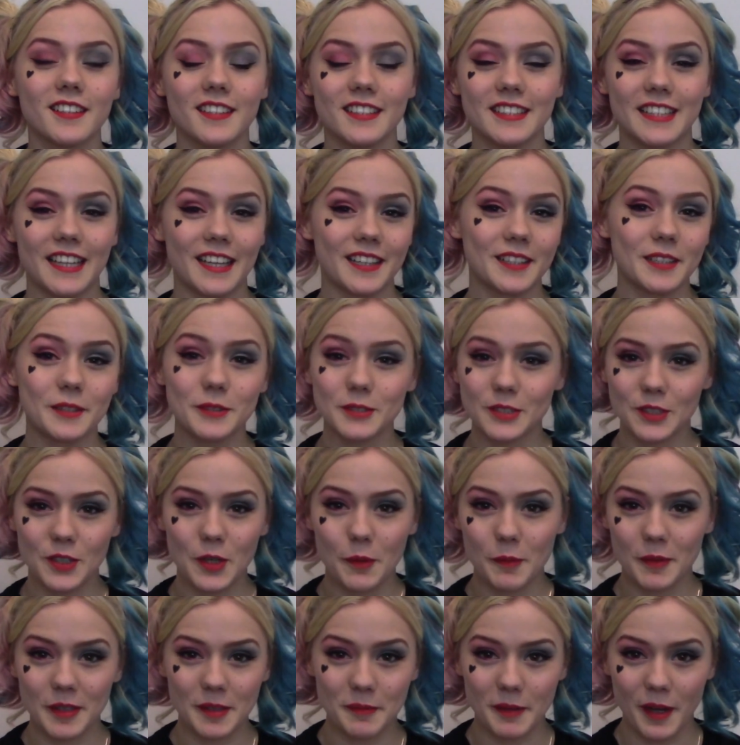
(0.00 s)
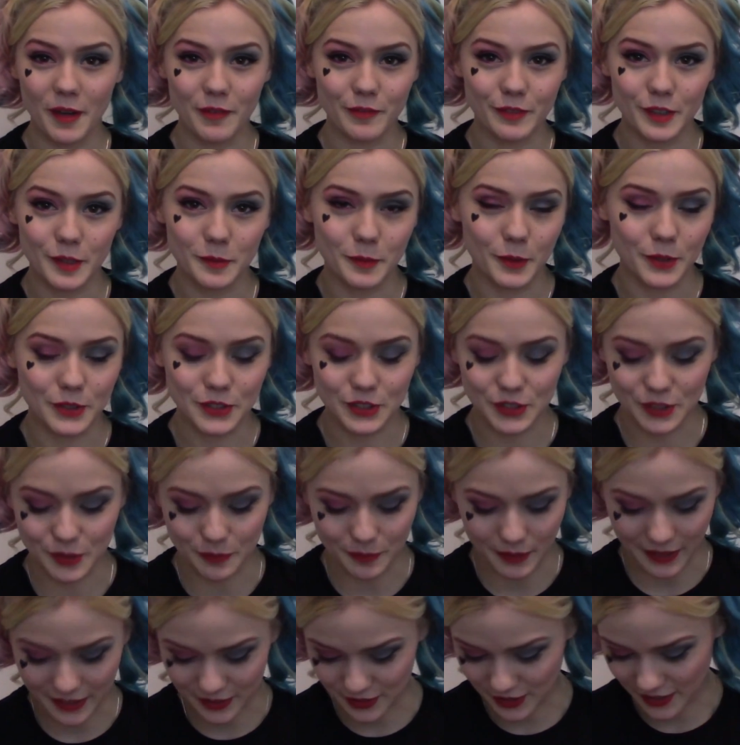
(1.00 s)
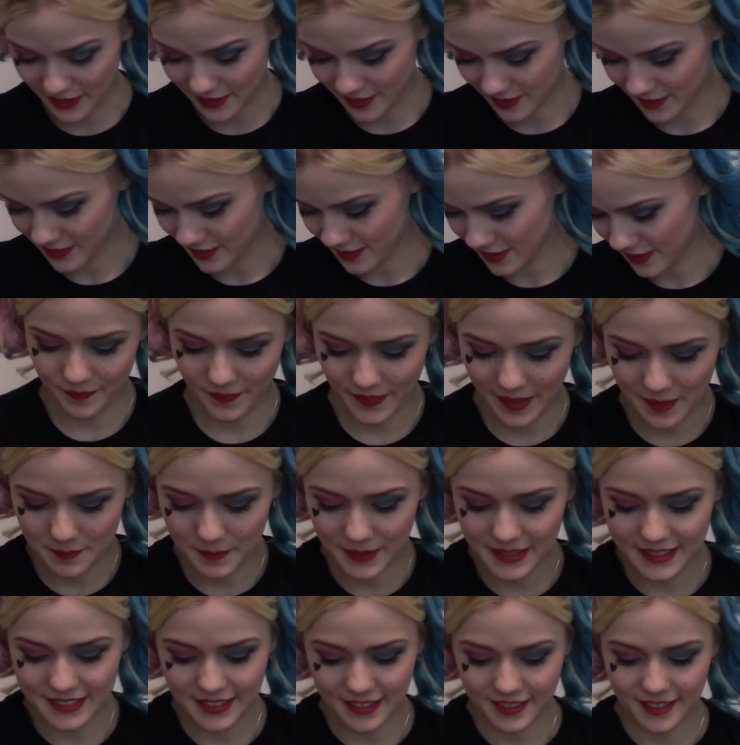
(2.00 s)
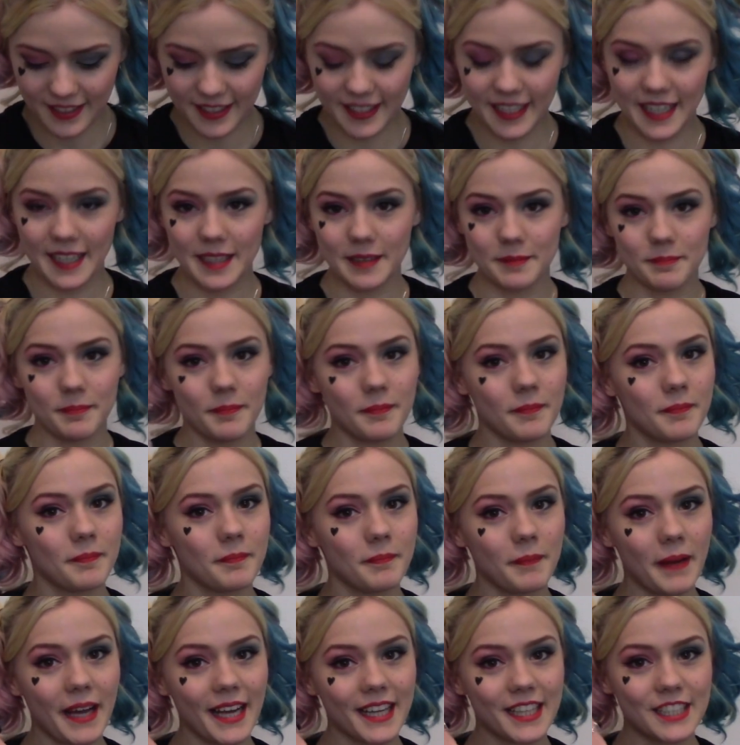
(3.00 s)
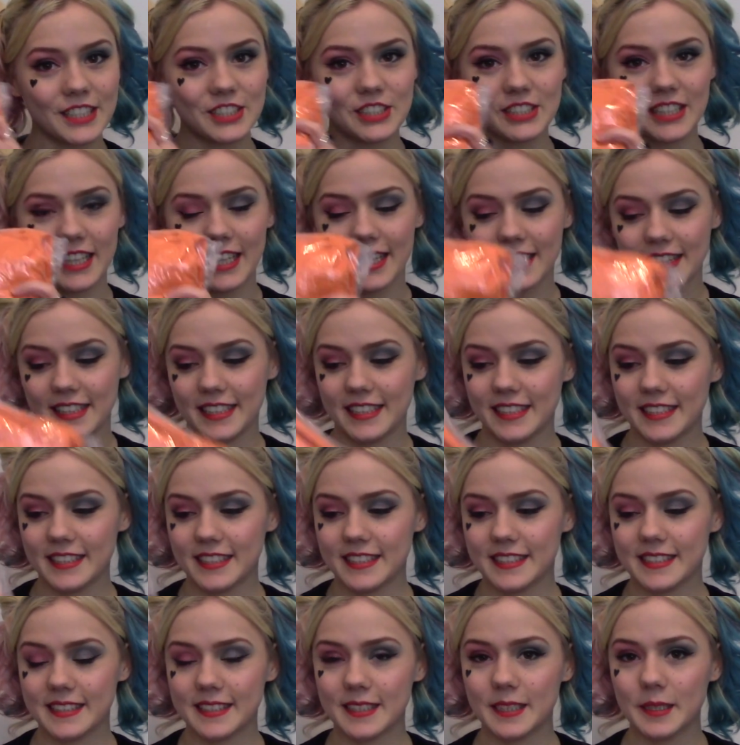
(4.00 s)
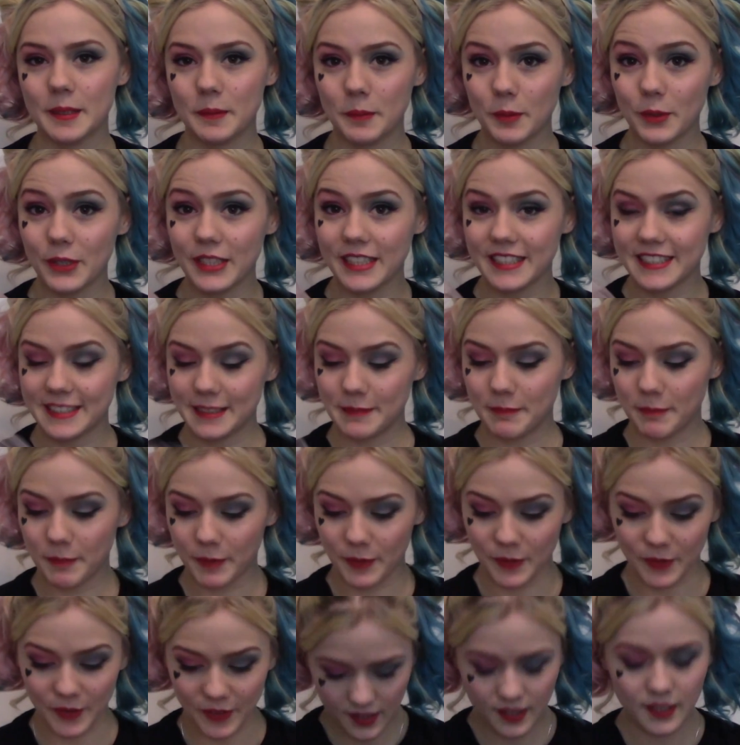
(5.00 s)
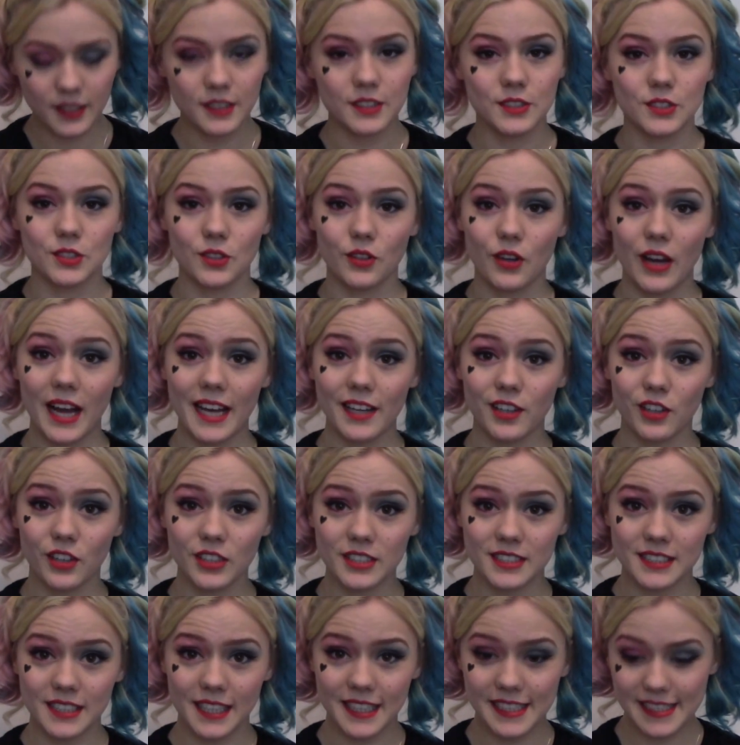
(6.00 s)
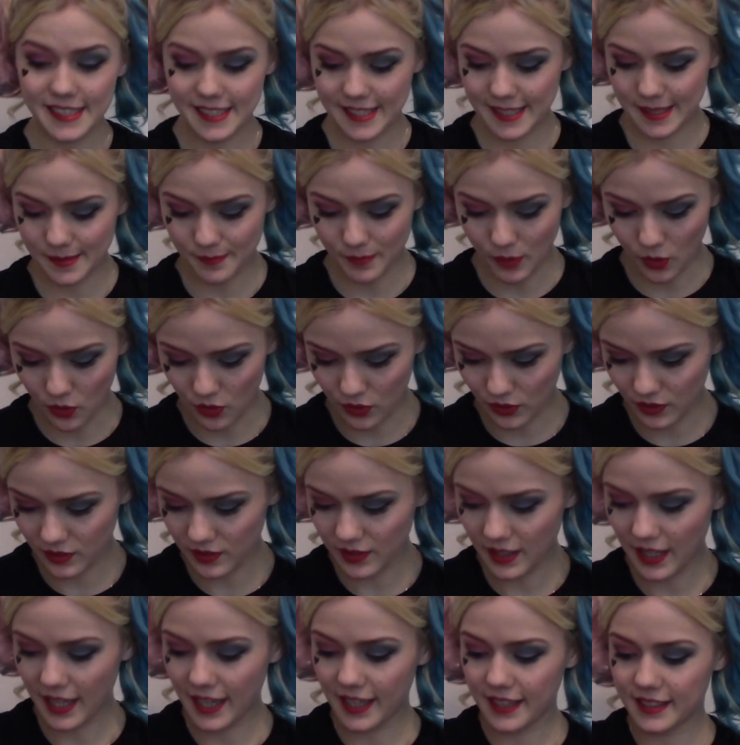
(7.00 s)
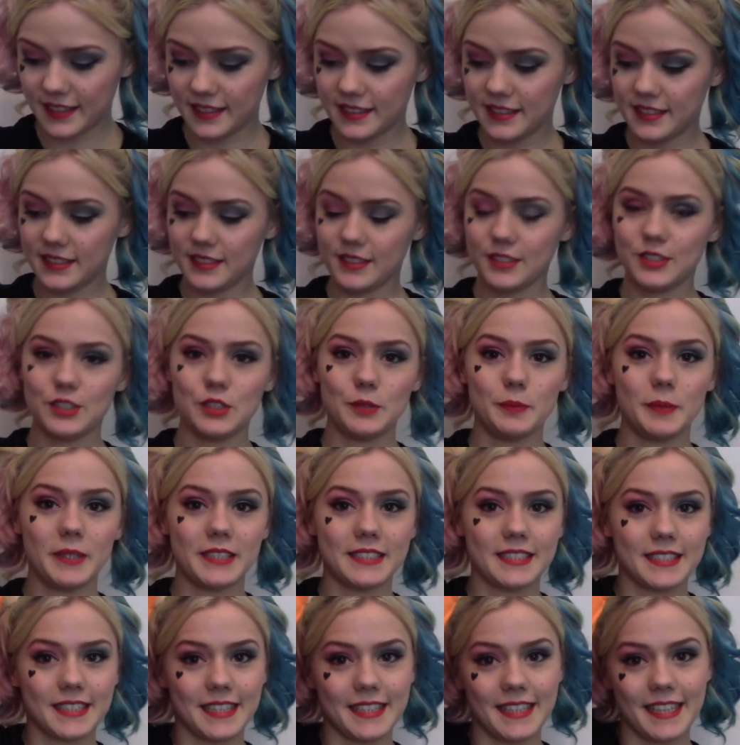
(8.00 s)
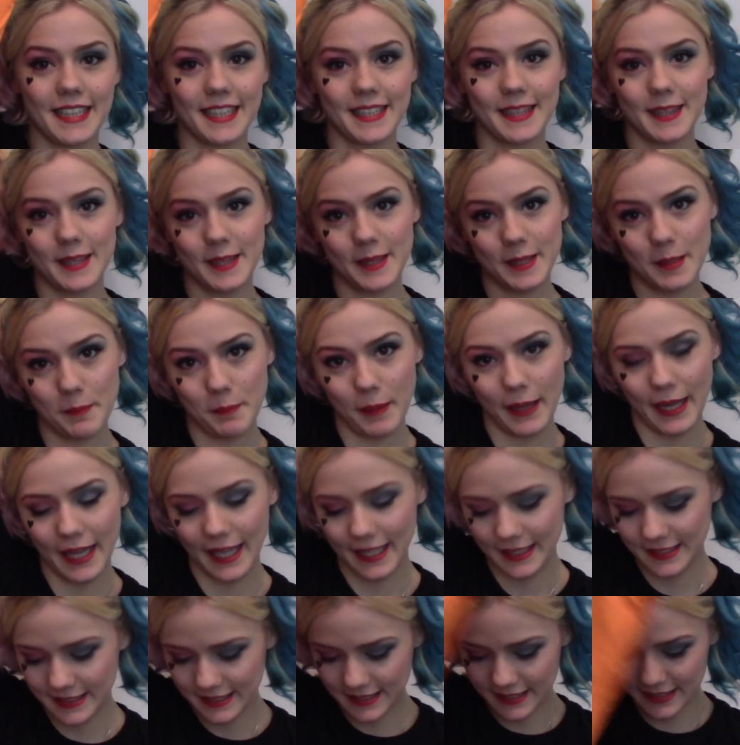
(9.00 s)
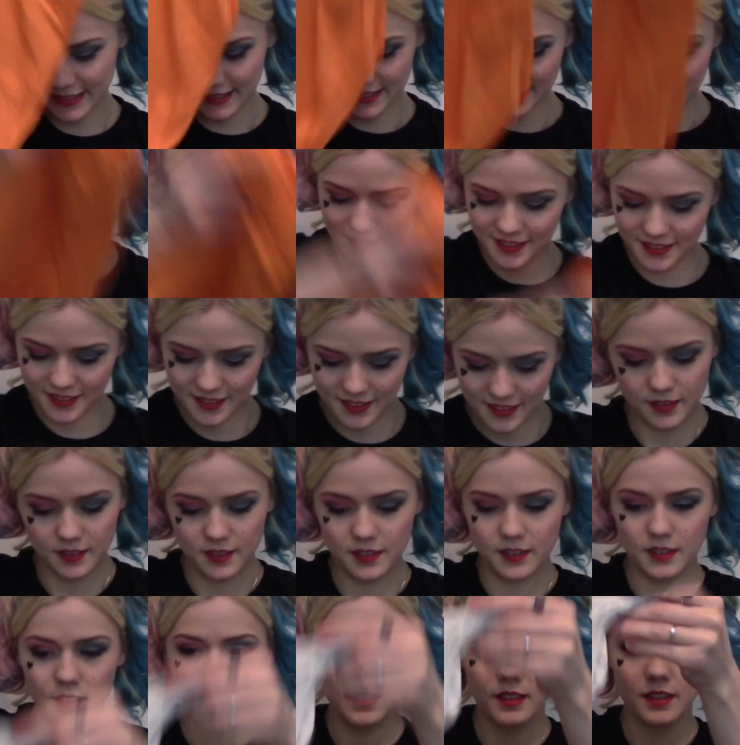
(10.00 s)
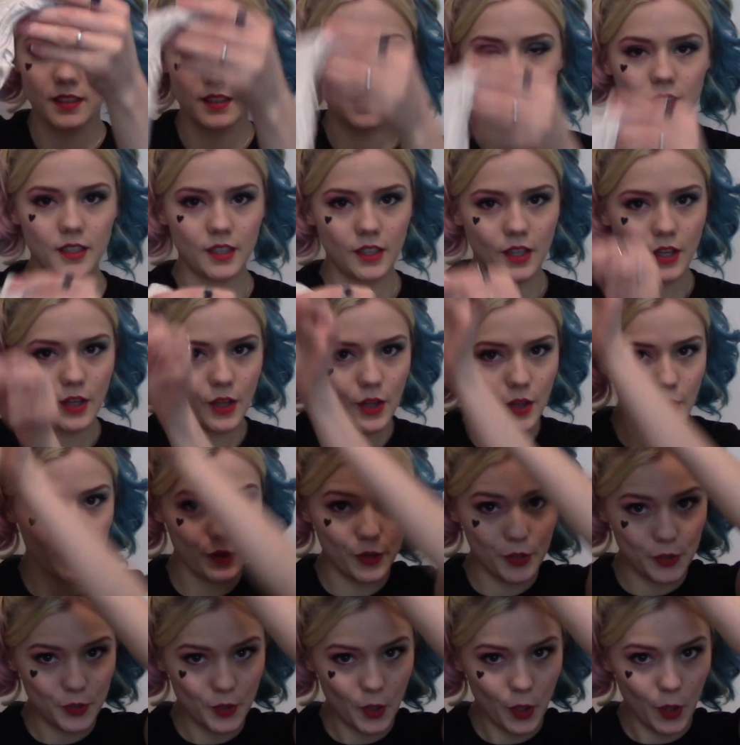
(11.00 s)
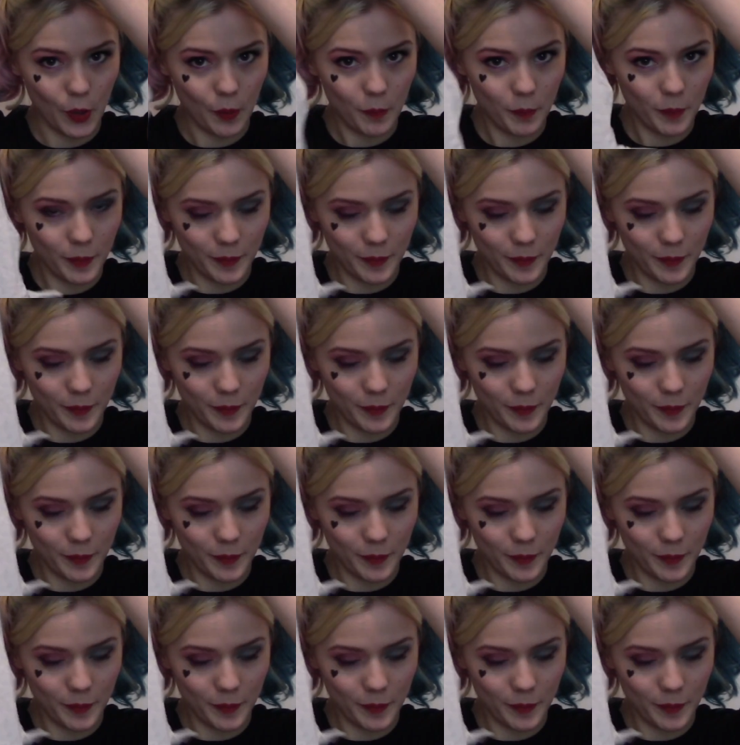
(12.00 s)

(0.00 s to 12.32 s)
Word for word: Yeah, it was a couple of pounds for the postage and packaging. It basically came packaged like this, pretty simple. So I got a size small and you basically get the pants the top